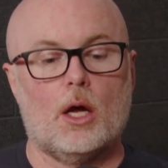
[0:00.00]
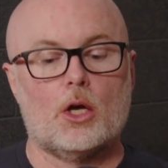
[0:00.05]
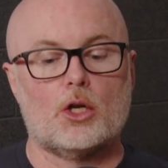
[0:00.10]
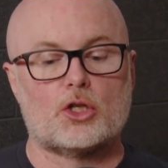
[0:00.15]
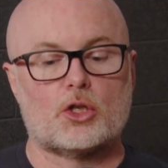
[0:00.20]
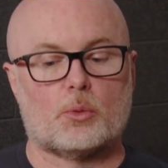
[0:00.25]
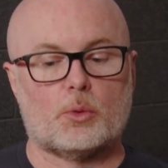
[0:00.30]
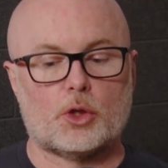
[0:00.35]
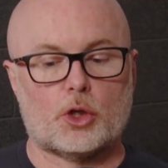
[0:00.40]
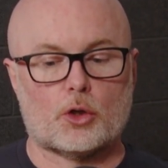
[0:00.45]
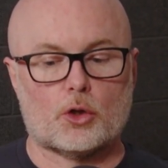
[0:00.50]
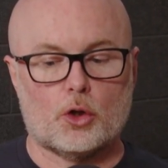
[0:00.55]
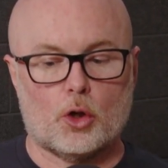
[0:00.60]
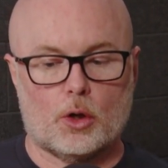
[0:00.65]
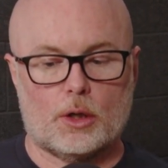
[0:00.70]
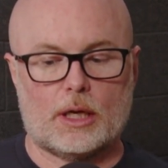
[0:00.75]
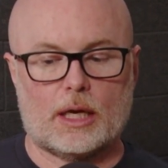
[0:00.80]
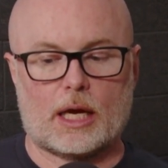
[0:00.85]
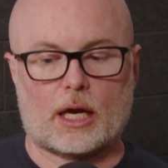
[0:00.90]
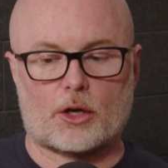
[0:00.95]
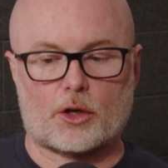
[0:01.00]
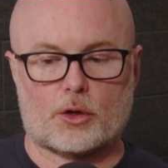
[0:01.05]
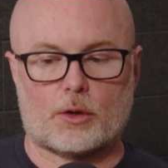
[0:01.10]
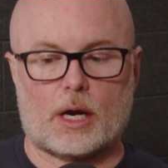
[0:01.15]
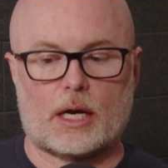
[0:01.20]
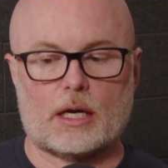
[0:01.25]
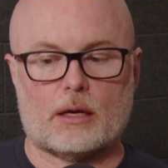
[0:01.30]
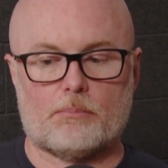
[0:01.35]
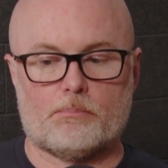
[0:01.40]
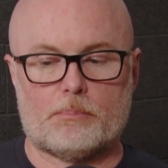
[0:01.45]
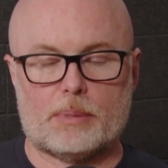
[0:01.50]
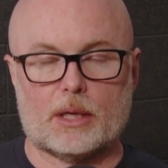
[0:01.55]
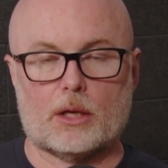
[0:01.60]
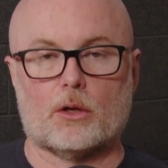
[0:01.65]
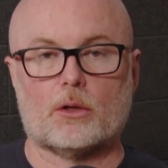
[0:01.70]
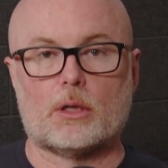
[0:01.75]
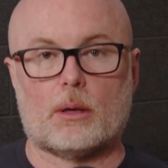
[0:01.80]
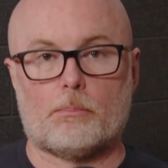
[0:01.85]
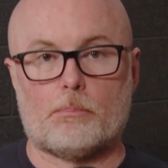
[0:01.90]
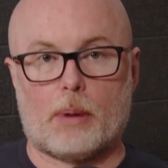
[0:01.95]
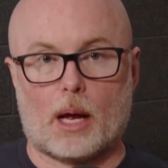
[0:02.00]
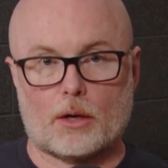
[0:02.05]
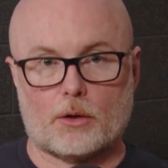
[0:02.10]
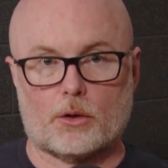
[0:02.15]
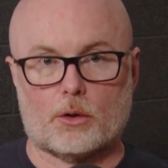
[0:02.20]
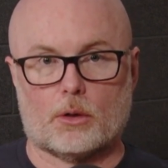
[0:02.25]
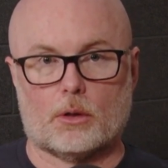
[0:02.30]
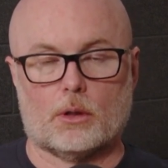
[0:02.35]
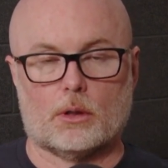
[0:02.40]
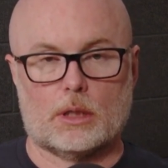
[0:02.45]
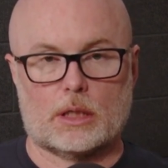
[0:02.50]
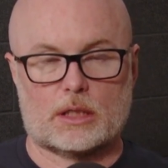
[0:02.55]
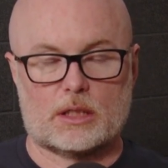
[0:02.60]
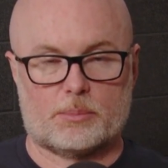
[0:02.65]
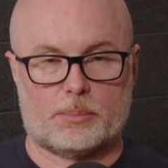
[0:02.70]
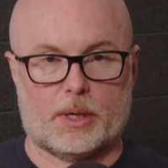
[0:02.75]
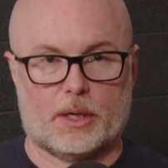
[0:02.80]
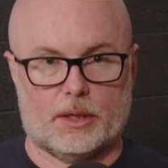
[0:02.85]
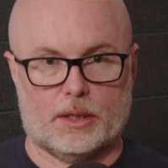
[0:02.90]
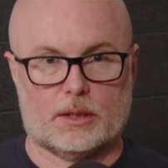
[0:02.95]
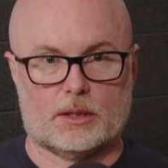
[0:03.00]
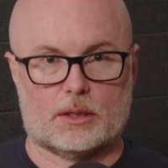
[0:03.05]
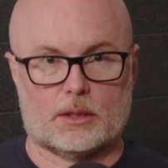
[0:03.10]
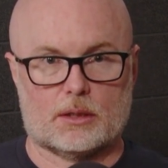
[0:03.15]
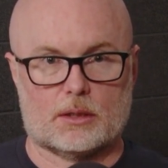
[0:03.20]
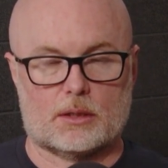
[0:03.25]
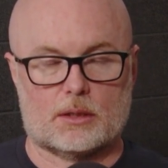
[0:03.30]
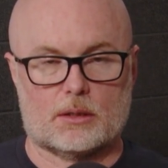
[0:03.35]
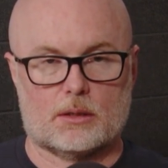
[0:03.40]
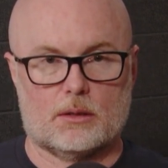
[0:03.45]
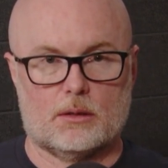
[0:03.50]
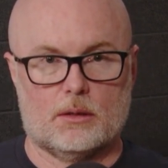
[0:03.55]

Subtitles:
So when you're looking at creating build a bundle experiences,